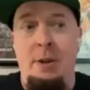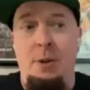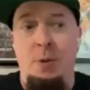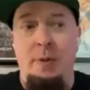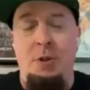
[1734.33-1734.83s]
their
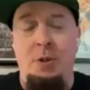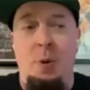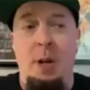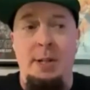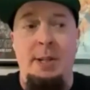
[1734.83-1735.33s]
universe
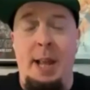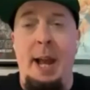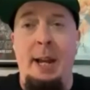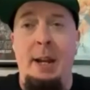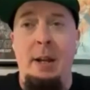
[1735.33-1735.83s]
was
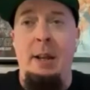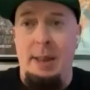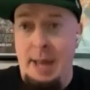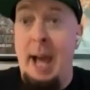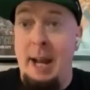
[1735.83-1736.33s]
like
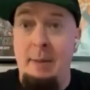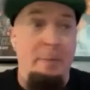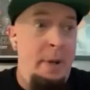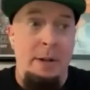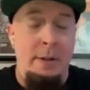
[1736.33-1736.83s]
that,
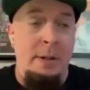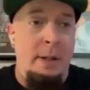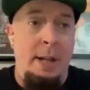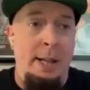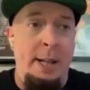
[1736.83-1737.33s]
but
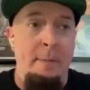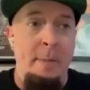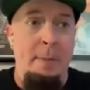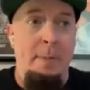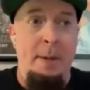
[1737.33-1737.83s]
they let
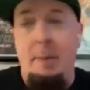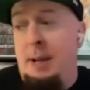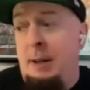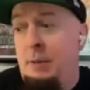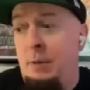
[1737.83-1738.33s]
me be
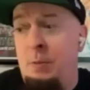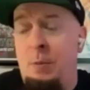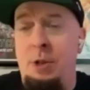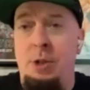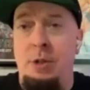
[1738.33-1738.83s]
me,
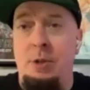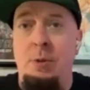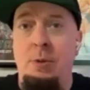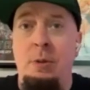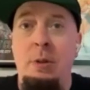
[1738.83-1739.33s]
which is
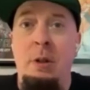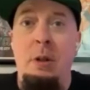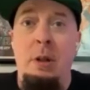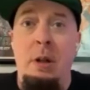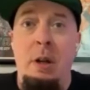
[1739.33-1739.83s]
cool
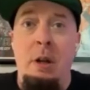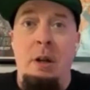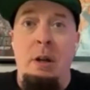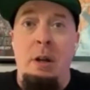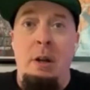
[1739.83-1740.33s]

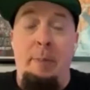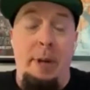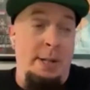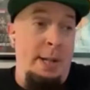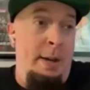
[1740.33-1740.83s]

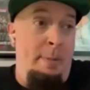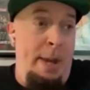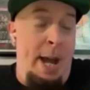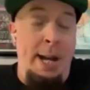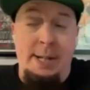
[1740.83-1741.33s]
because I'll uh,
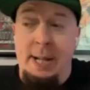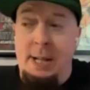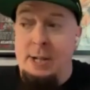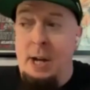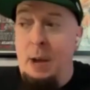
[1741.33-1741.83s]
be honest,
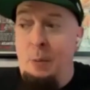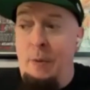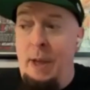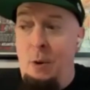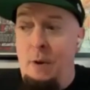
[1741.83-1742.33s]
at the time
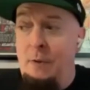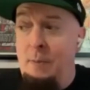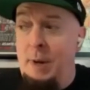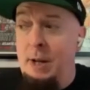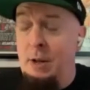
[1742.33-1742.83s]
when they
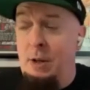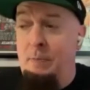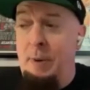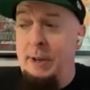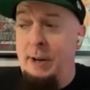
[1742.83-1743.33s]
offered me to
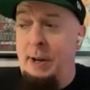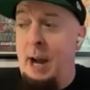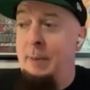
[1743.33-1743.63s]
be their